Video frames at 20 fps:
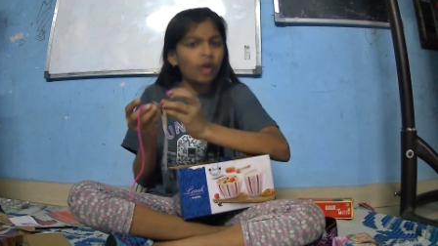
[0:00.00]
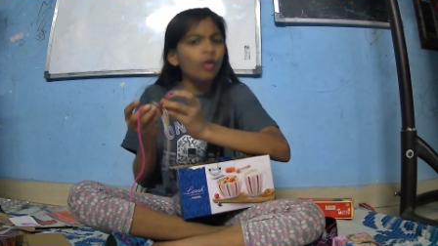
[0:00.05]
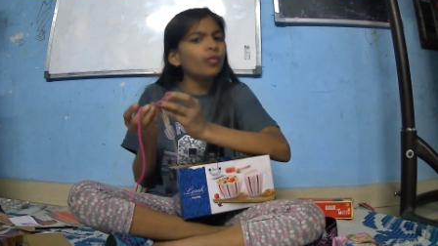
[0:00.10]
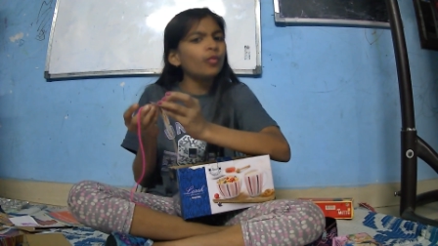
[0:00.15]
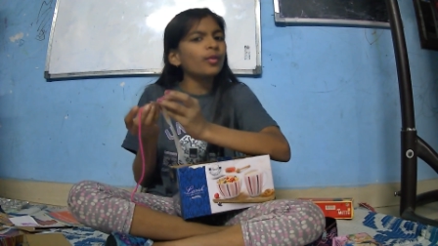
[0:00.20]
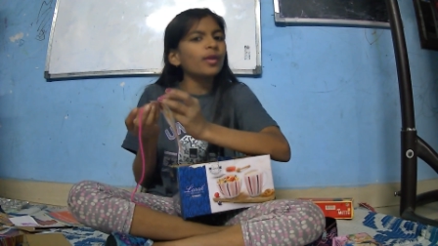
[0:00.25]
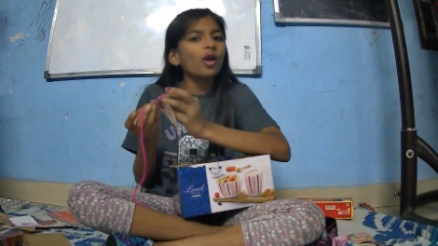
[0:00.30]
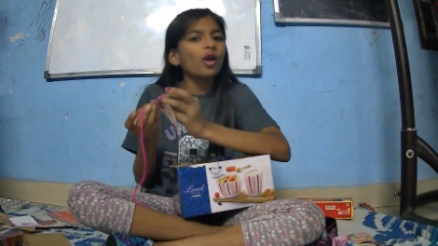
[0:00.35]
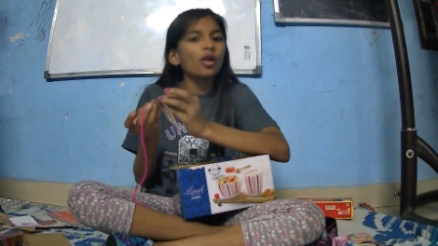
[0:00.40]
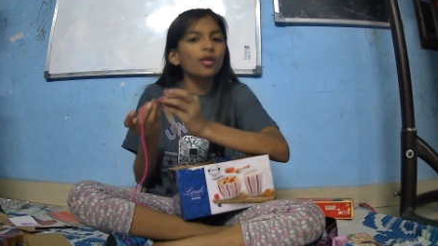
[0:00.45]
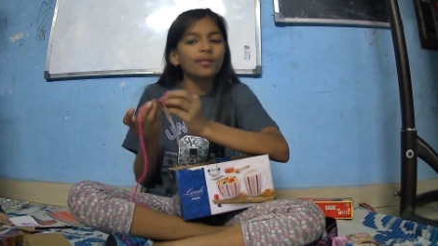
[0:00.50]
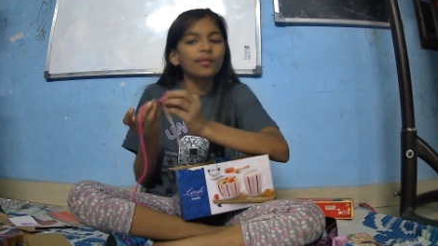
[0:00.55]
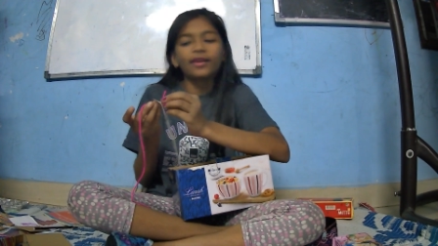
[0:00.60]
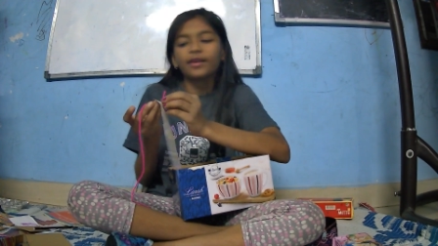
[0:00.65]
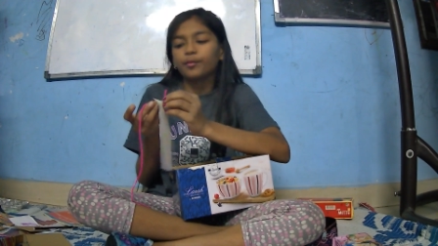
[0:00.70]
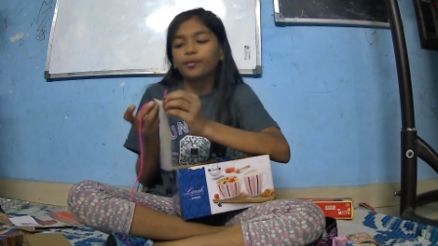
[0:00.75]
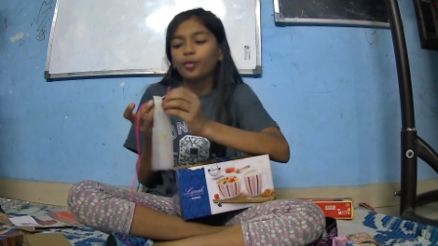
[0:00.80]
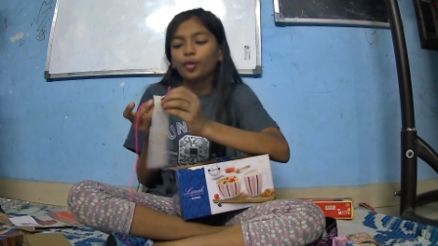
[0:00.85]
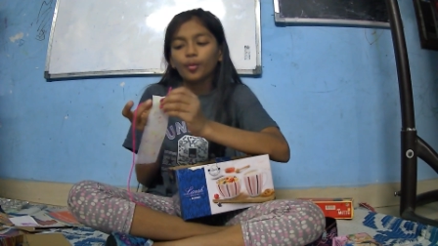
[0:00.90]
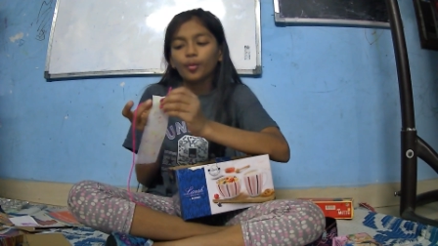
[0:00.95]
we all make
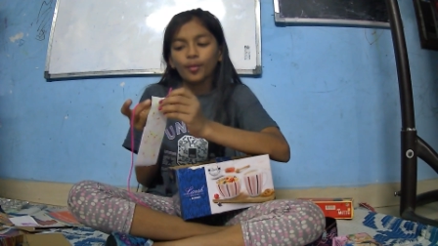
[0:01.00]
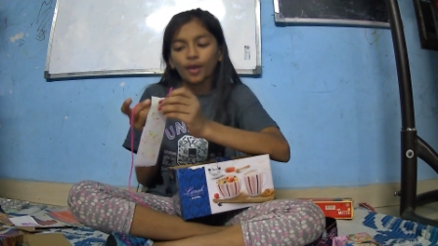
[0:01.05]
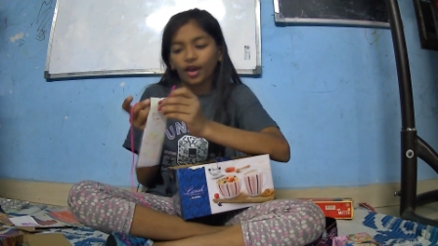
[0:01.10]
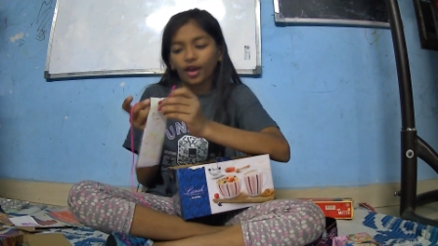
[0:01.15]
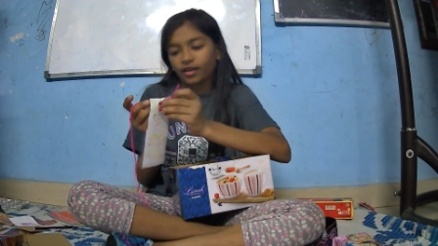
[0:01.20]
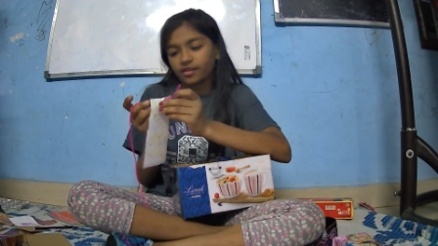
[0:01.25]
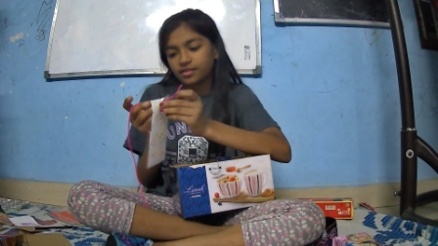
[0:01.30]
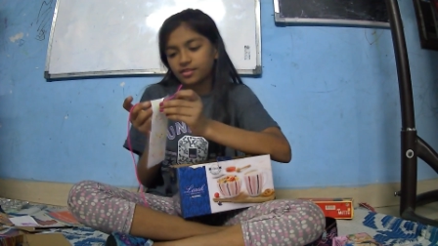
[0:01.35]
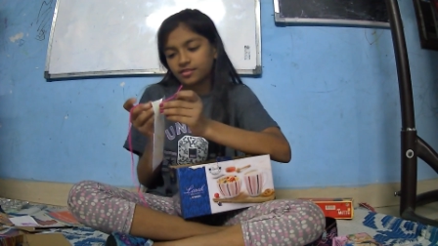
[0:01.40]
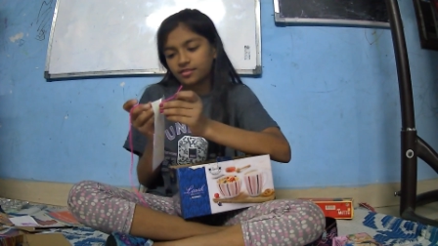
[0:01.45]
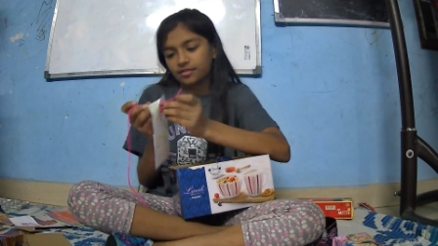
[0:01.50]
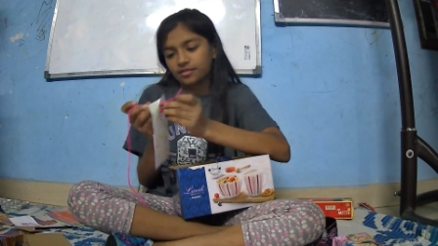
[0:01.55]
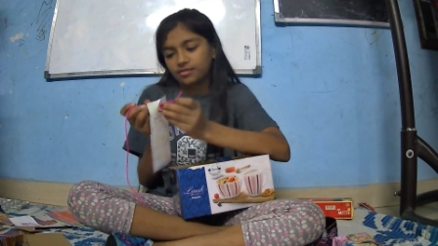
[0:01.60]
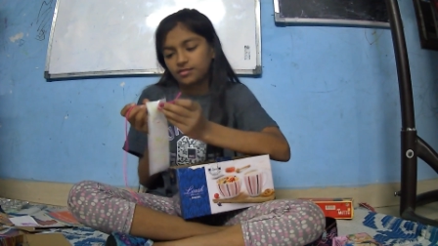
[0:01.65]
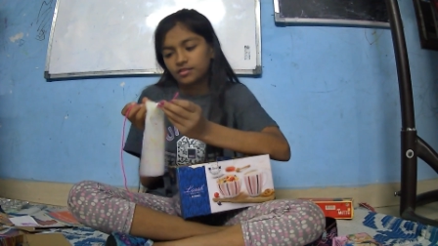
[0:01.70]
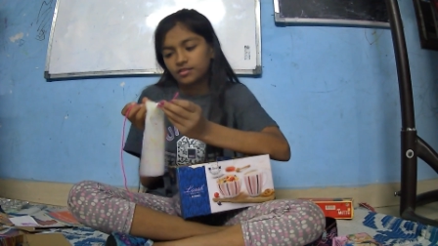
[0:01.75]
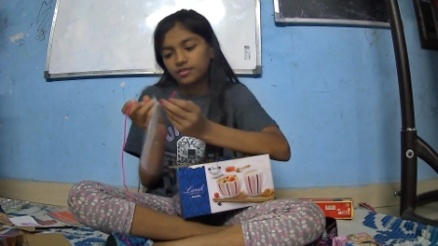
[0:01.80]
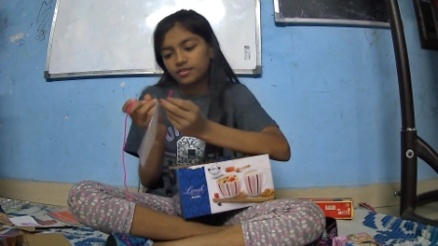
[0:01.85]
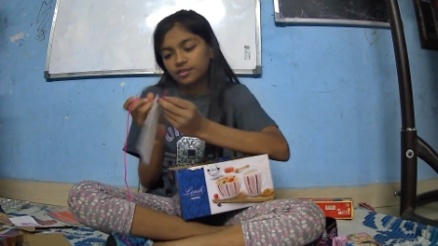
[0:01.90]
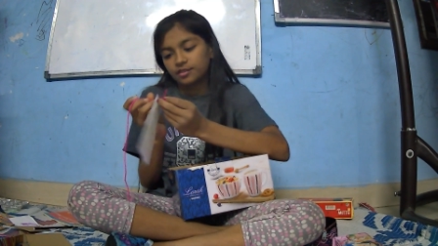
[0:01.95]
bookmarks.
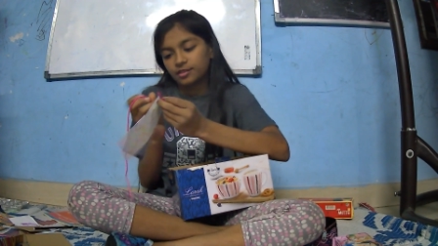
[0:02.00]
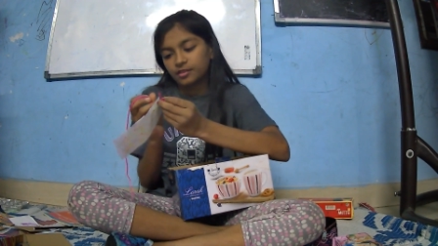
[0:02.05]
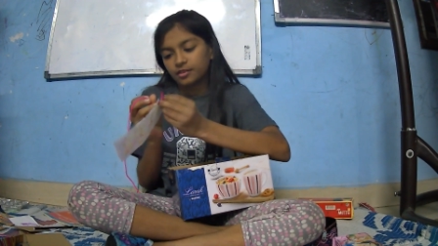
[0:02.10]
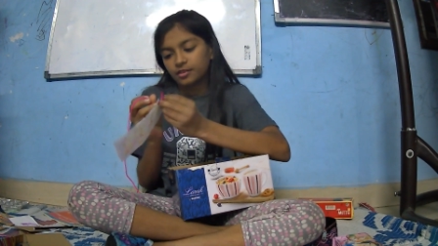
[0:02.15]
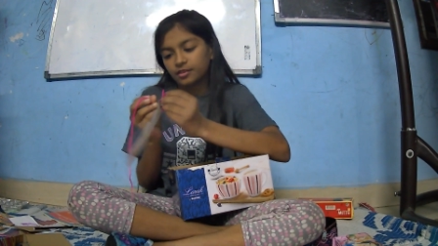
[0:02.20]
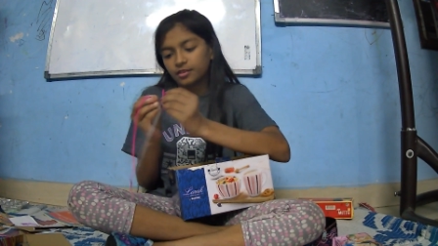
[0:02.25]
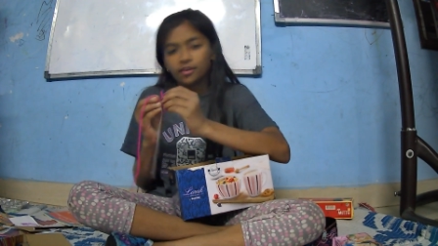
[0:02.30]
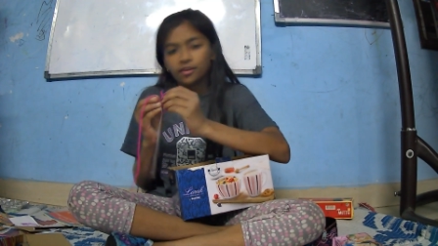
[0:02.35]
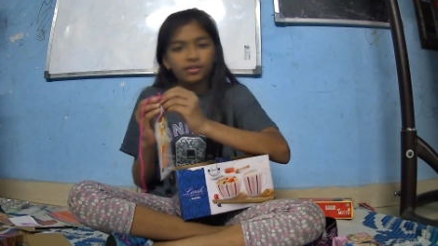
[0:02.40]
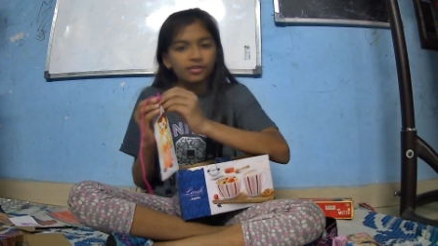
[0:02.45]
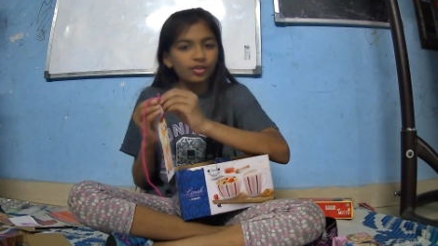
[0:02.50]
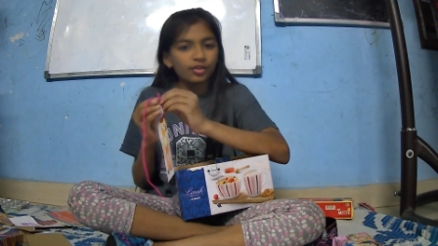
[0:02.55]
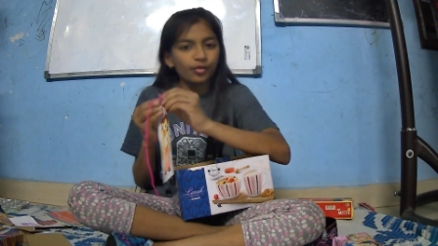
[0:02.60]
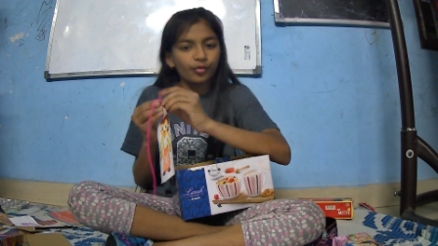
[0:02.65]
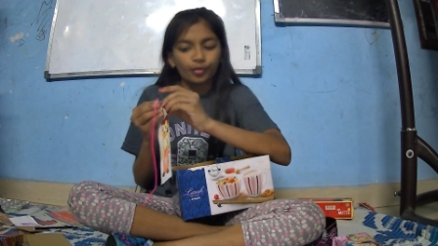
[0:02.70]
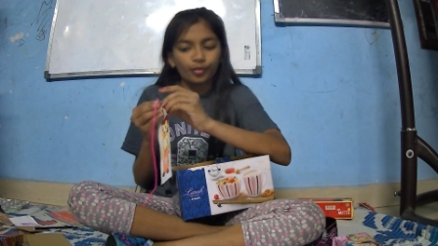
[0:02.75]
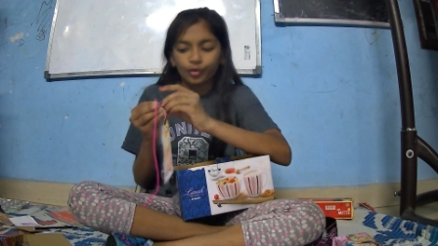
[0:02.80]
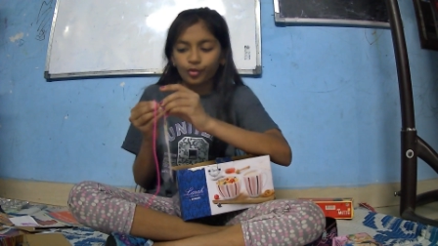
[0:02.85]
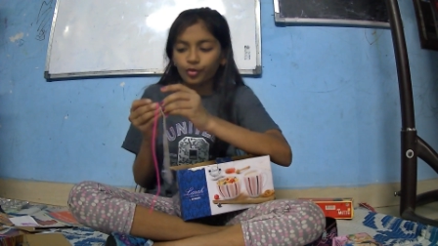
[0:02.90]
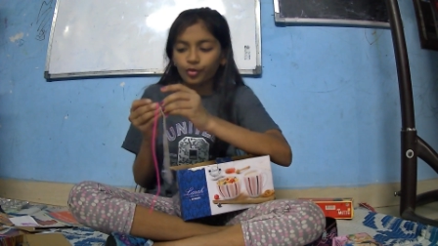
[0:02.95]
So it
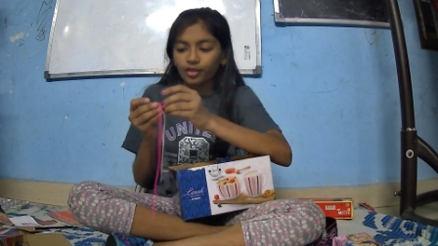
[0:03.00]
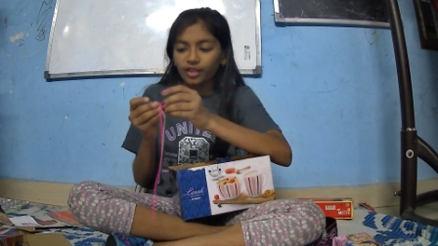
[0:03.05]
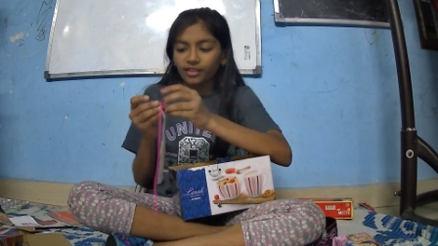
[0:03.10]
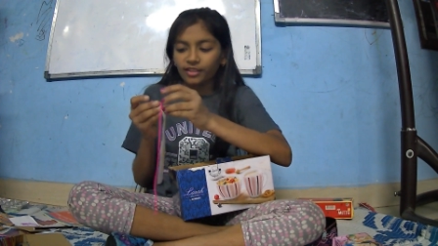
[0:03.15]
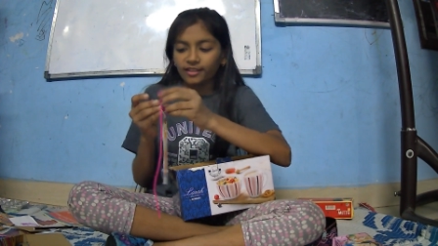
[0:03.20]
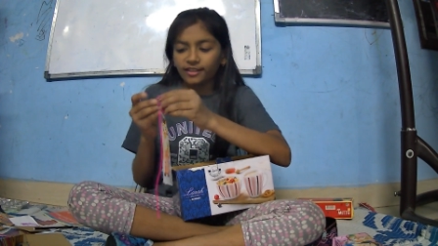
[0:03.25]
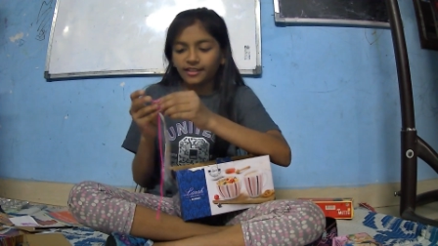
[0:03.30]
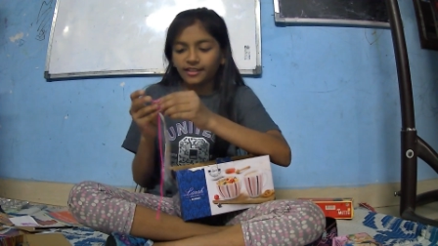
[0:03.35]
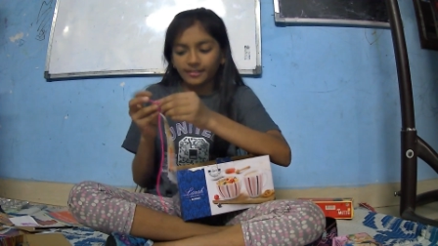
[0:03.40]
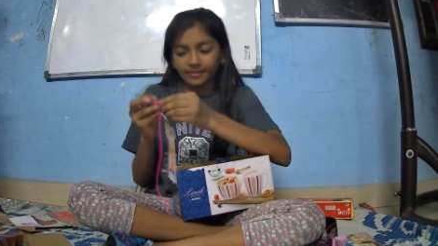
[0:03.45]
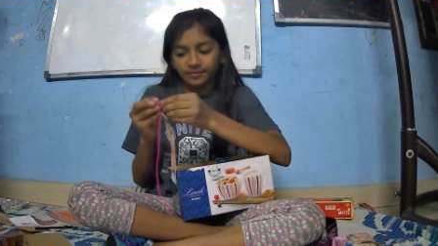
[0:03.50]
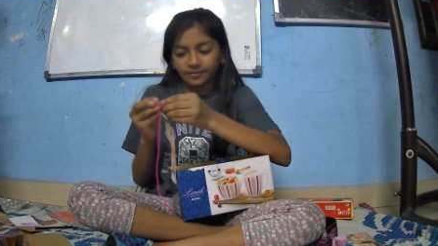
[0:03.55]
would go like that.